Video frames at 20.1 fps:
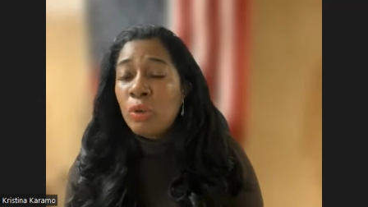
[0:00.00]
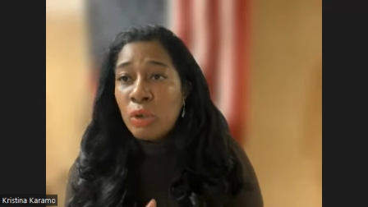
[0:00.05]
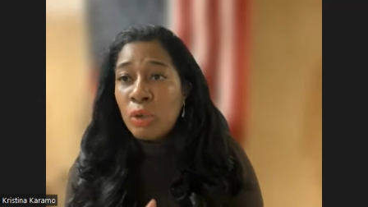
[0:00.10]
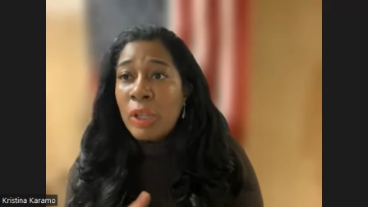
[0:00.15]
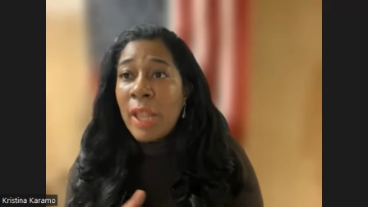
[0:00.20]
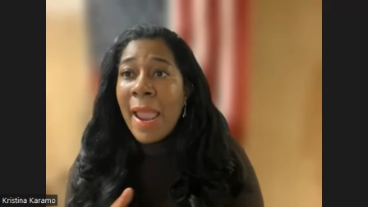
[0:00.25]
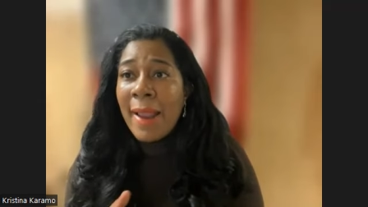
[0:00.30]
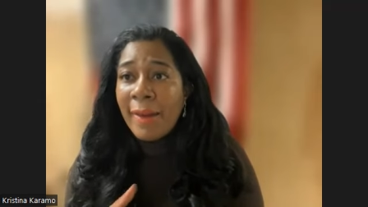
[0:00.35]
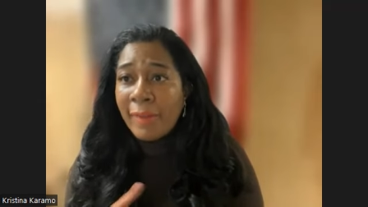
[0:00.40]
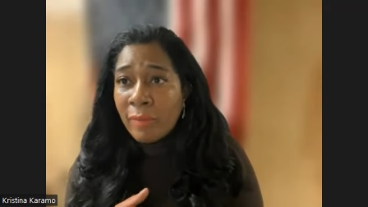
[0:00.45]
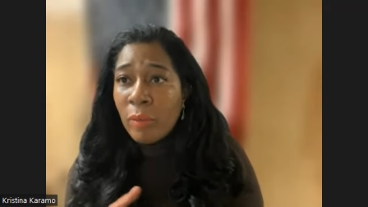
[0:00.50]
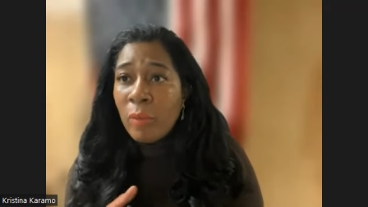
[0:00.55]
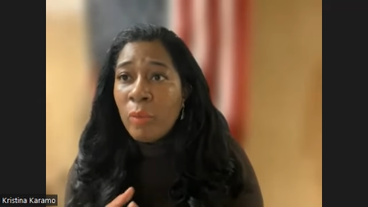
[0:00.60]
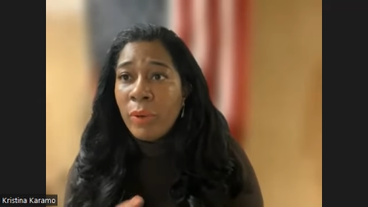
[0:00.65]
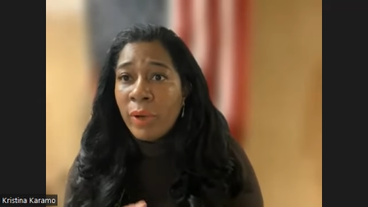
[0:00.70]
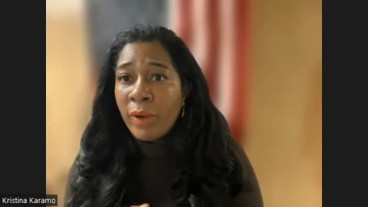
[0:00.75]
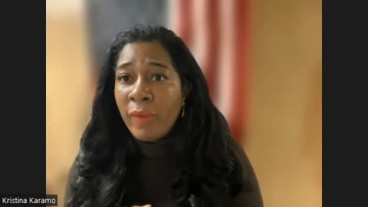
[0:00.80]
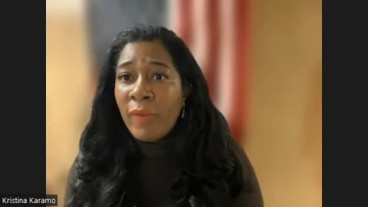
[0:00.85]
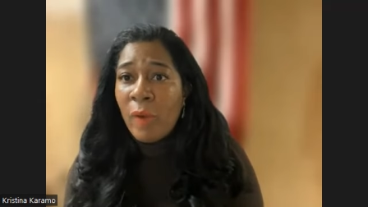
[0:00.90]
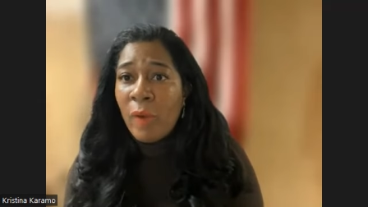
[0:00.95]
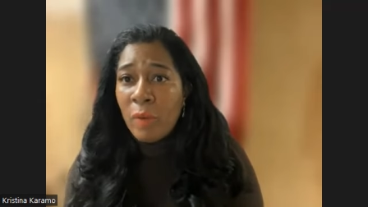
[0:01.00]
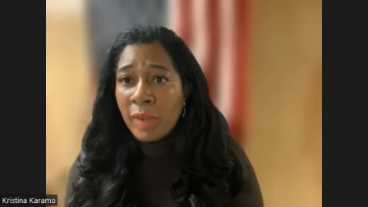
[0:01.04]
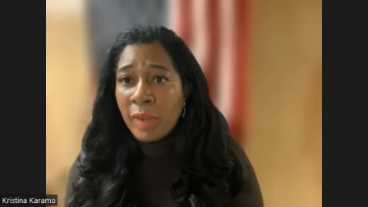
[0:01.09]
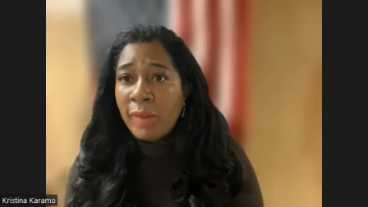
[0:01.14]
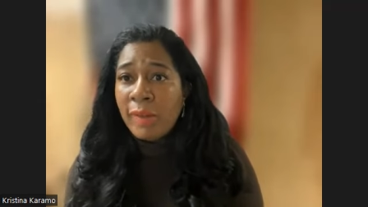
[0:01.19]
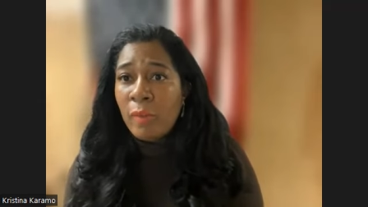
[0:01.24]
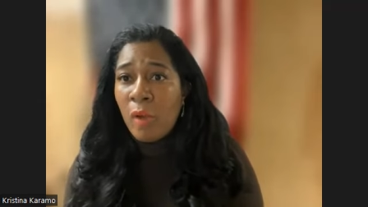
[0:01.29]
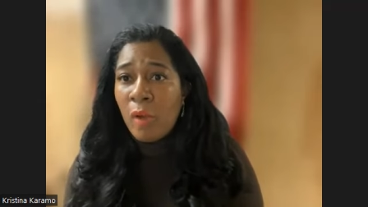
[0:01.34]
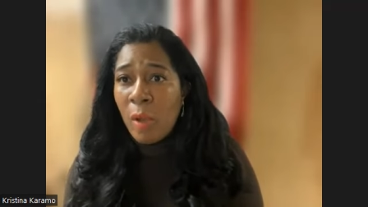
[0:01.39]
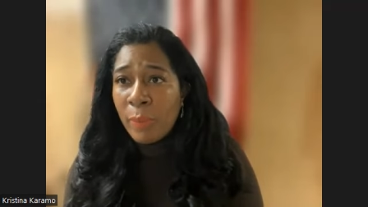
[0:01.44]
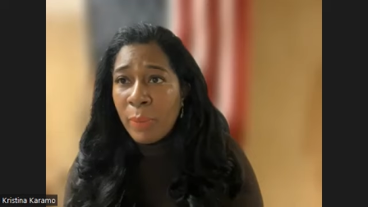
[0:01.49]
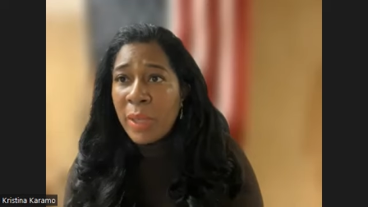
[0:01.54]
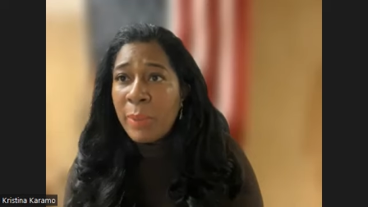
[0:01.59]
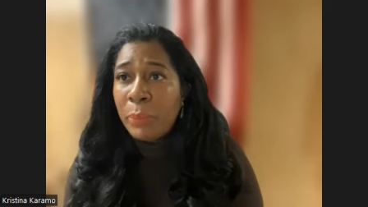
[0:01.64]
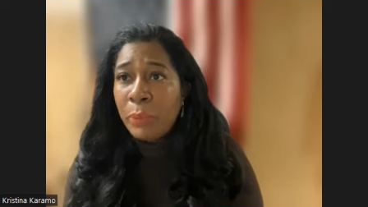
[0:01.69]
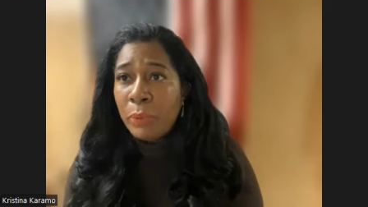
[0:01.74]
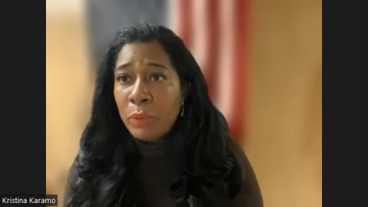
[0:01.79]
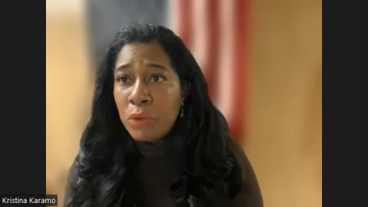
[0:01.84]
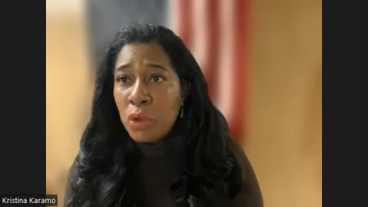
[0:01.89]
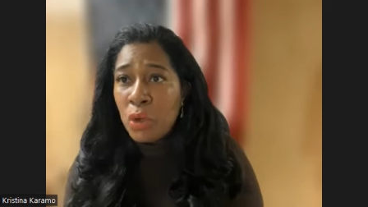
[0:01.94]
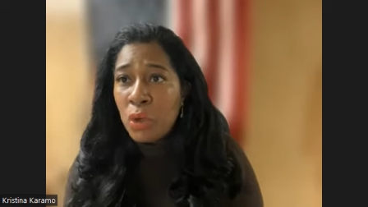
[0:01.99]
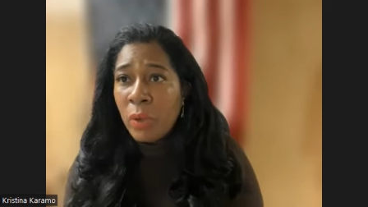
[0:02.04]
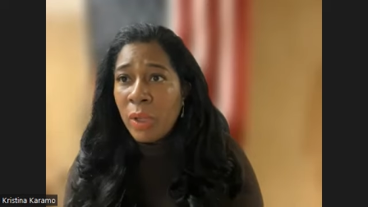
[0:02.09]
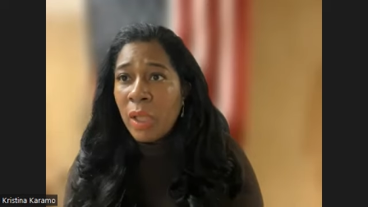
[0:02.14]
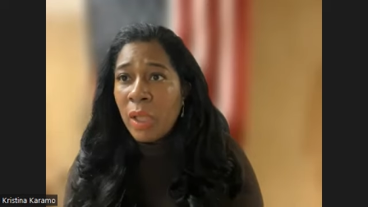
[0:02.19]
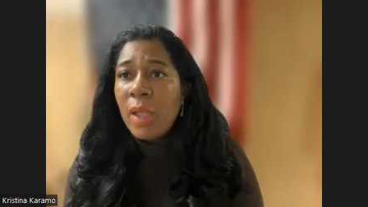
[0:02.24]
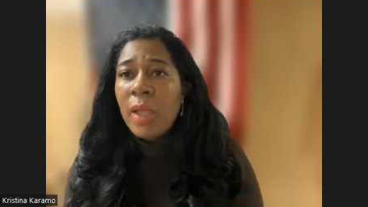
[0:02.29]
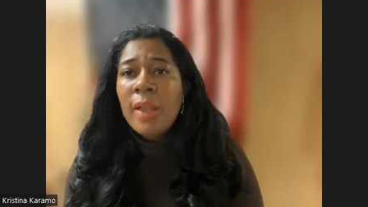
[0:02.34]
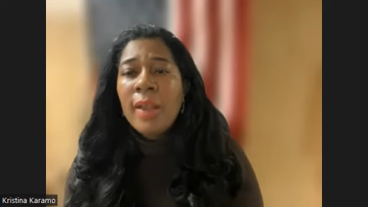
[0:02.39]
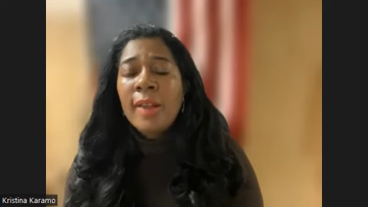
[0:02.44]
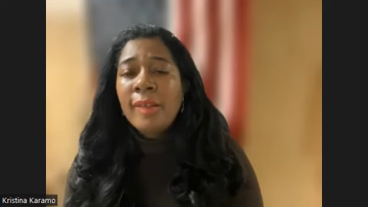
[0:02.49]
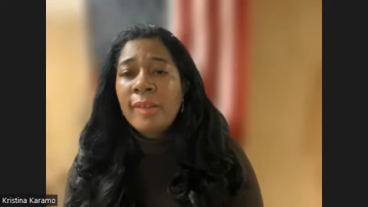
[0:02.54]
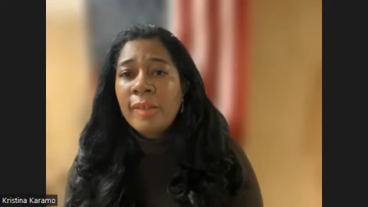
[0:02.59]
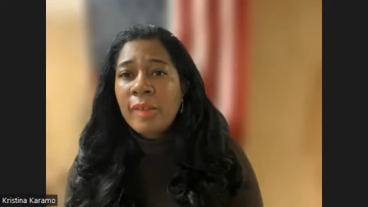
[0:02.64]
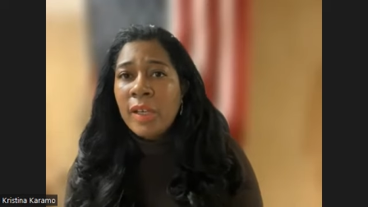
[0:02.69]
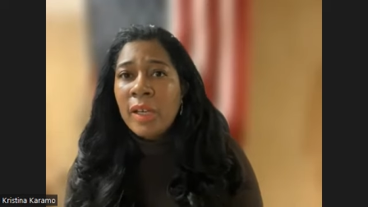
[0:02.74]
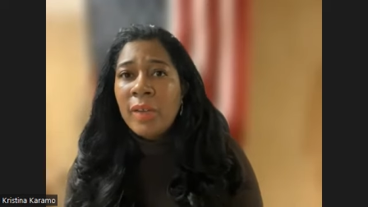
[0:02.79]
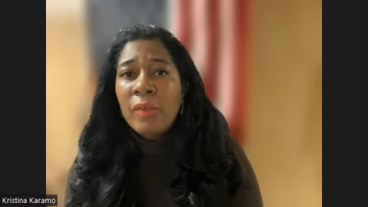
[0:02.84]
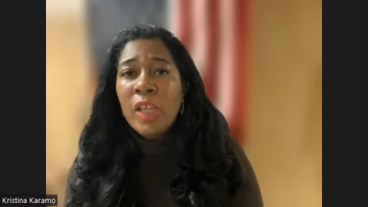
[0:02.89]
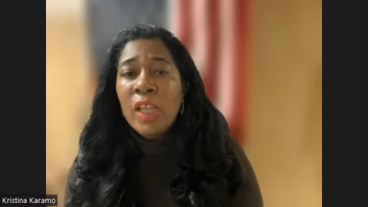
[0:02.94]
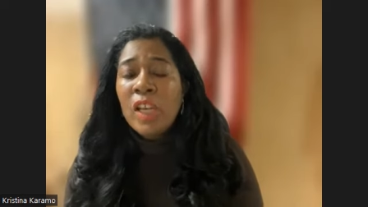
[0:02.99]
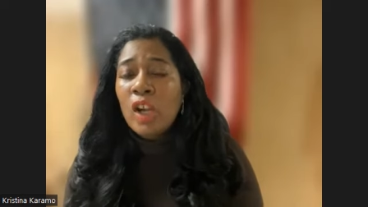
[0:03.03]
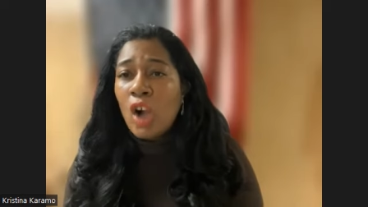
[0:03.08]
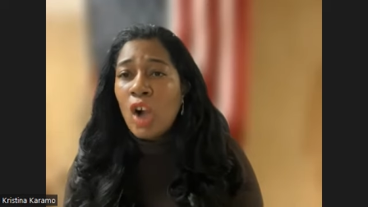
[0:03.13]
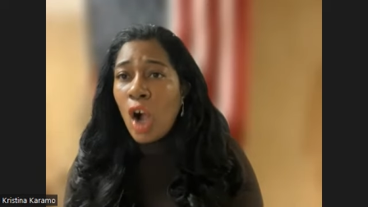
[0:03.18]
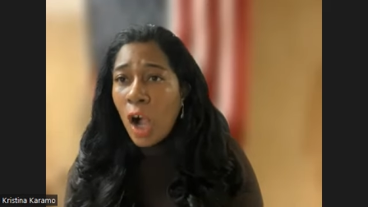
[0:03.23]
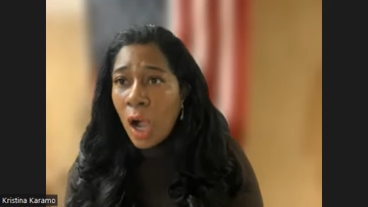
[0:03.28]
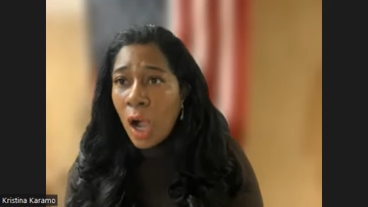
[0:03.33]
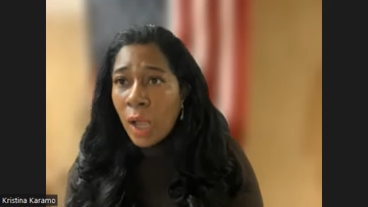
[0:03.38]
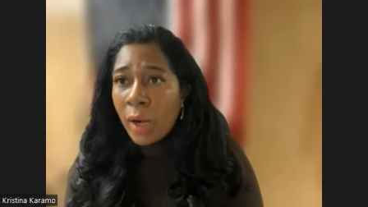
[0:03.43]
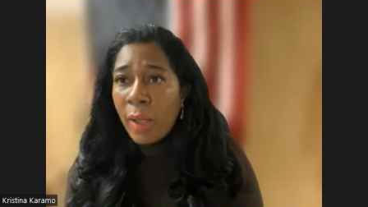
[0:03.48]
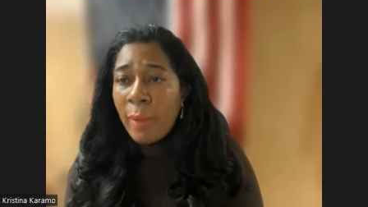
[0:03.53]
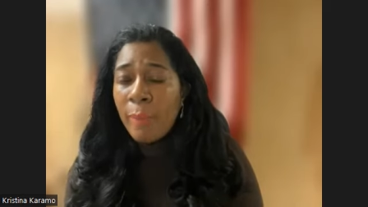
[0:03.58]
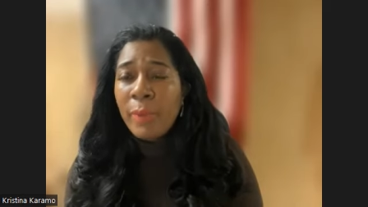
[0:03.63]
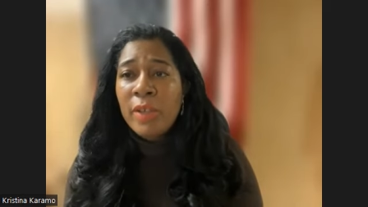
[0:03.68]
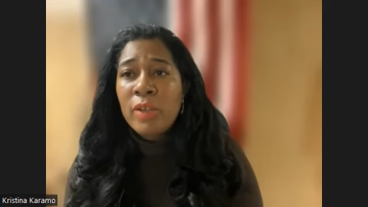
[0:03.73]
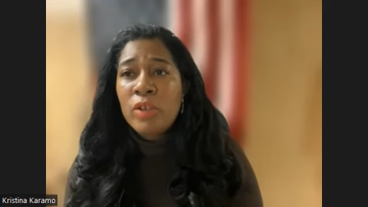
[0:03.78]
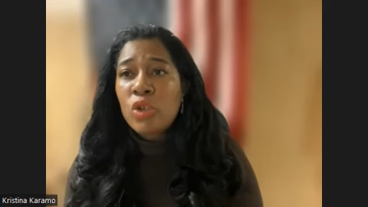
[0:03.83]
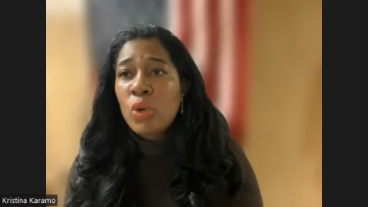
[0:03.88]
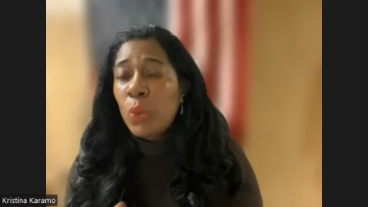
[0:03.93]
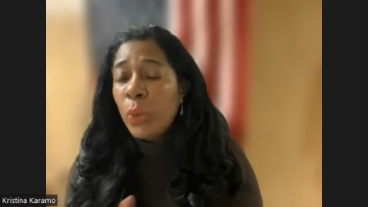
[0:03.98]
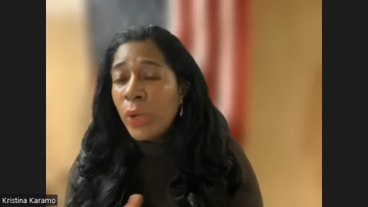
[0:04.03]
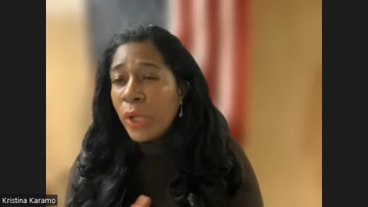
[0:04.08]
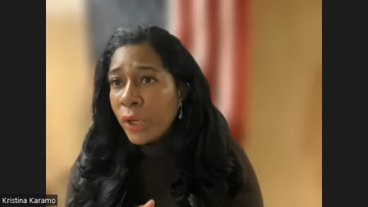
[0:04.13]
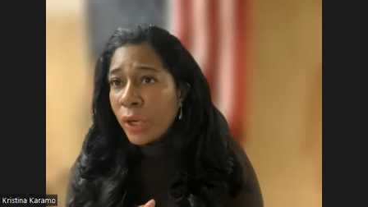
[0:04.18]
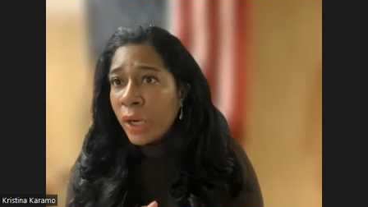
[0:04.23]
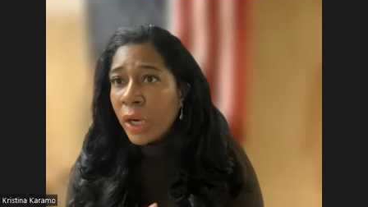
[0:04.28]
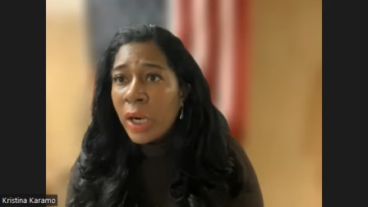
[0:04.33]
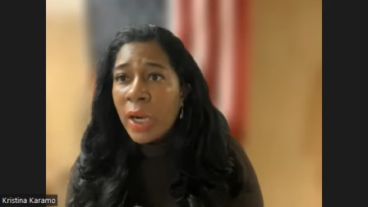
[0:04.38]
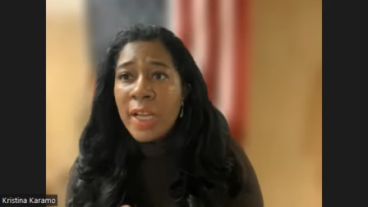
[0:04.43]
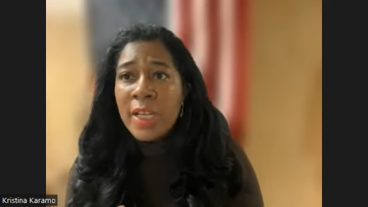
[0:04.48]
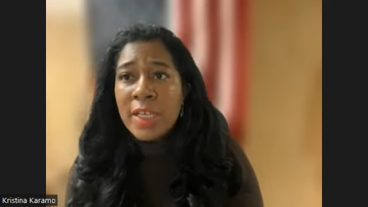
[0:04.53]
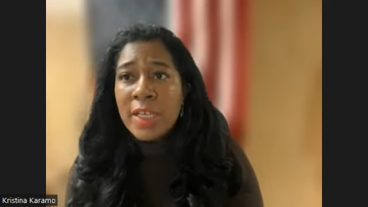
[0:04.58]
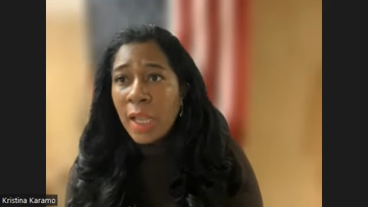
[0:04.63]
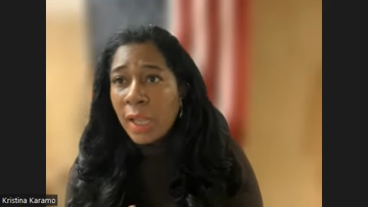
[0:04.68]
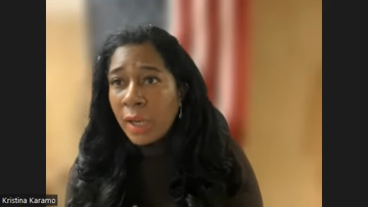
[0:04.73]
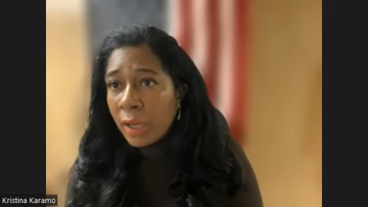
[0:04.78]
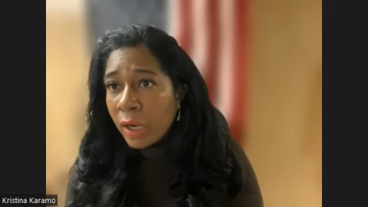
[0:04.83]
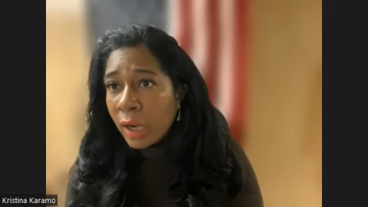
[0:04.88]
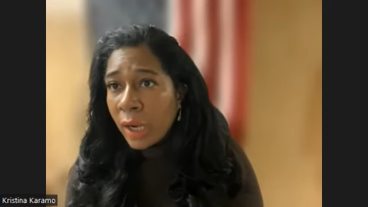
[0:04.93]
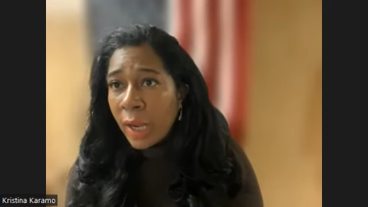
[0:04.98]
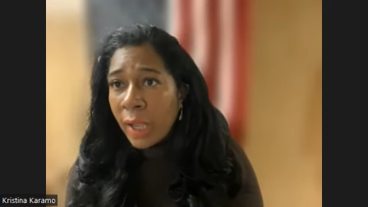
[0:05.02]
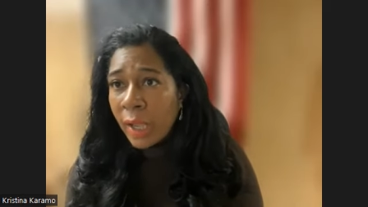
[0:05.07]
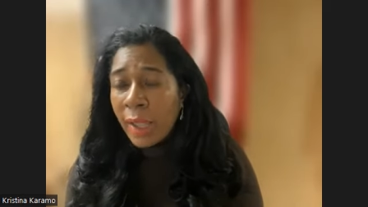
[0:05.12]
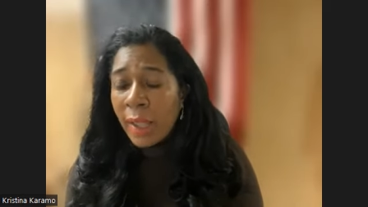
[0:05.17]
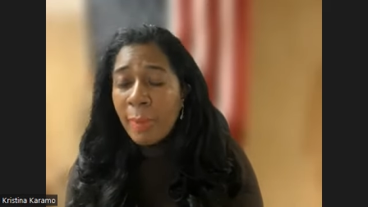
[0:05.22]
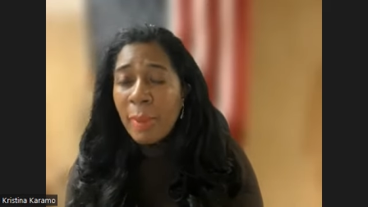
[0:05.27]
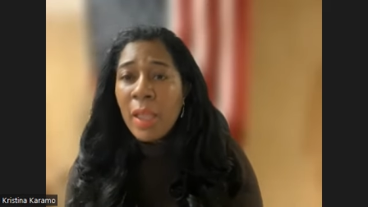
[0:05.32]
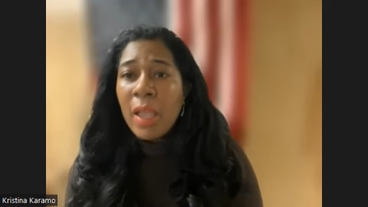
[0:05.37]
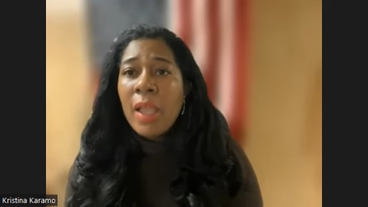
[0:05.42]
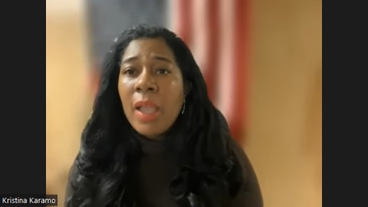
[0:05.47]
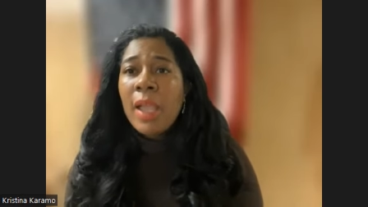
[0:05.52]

That's what we're focusing on people doing instead of getting caught up in Twitter and Telegram